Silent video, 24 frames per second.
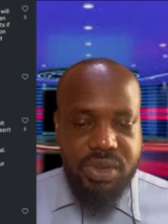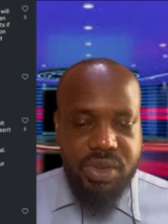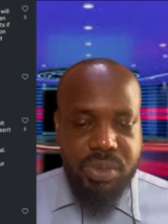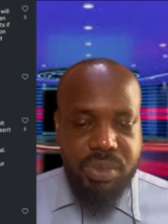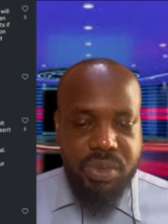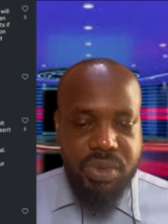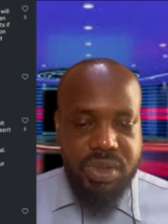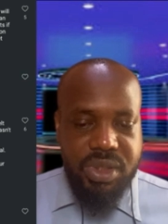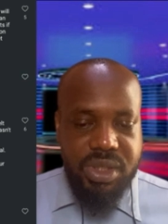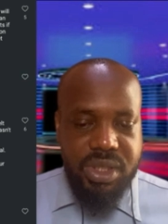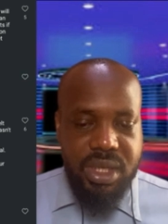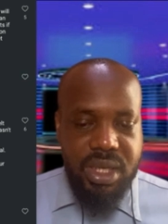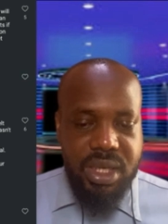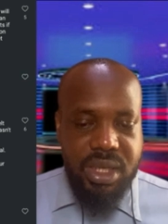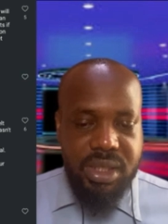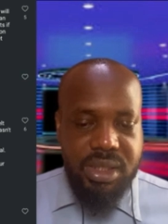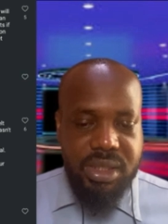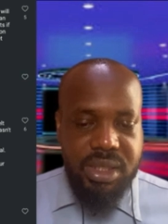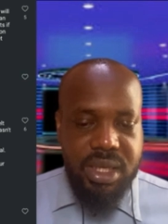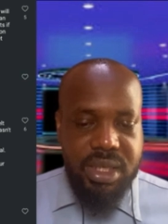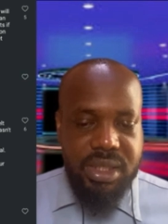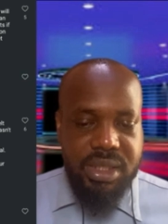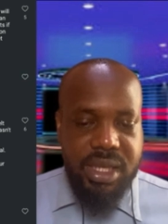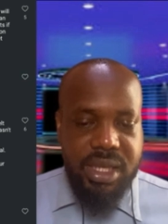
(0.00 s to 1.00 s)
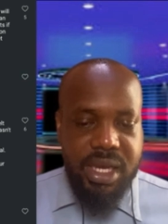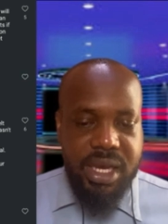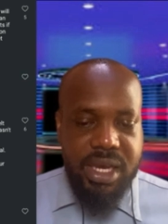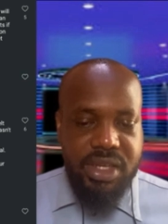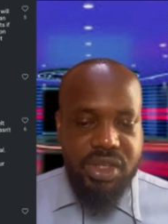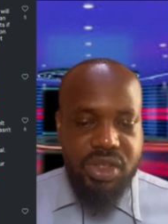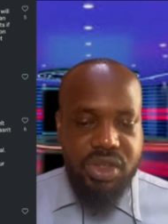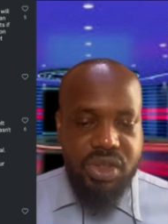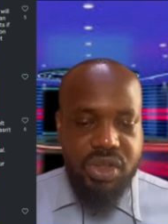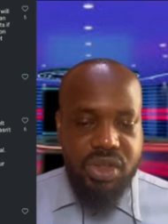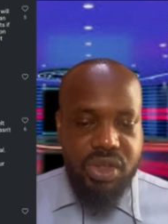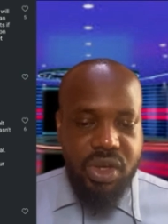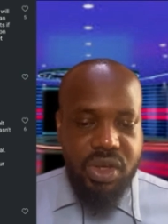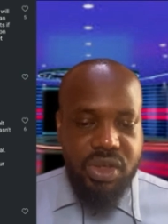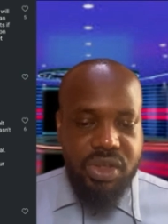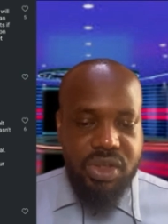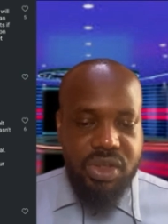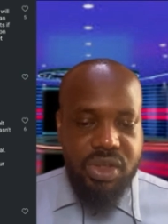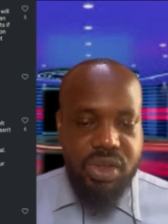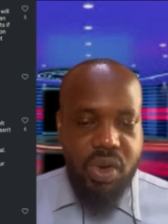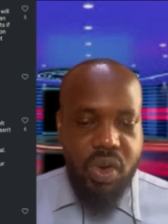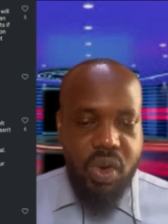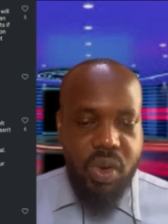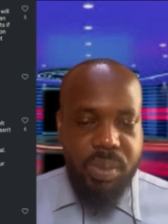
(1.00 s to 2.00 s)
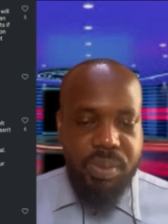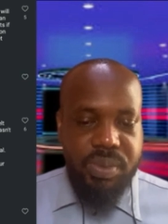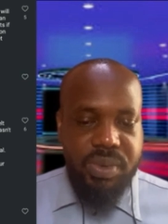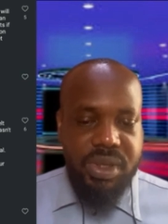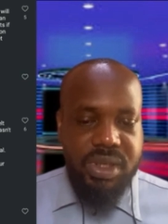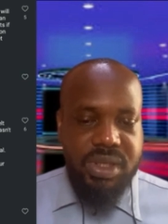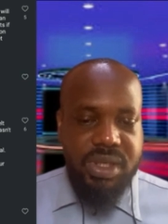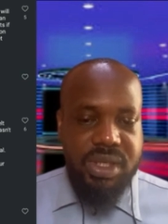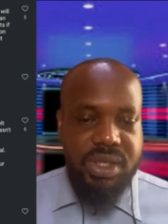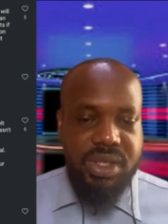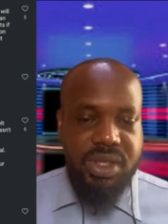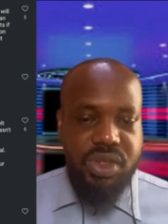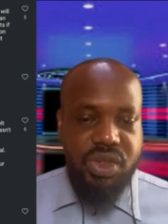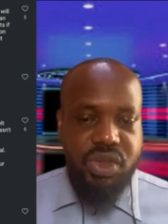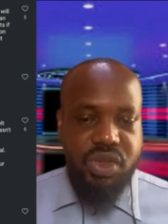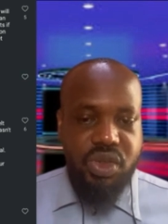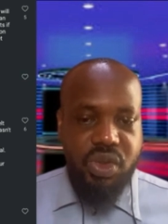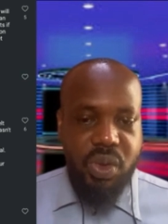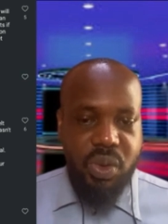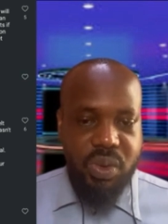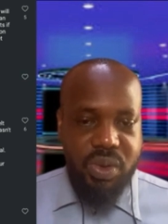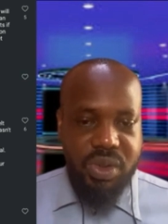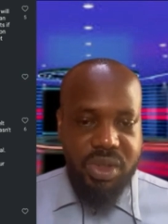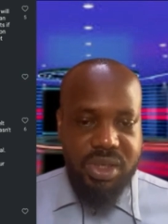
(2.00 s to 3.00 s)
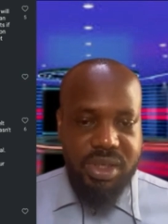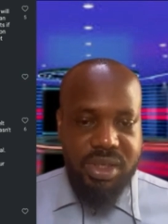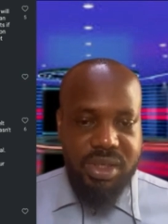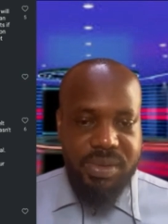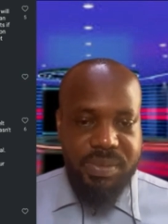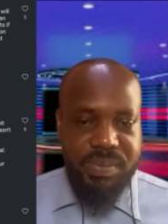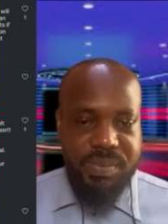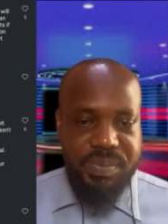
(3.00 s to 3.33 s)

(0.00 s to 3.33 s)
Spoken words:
Chimusi says, I just hope this is a joke.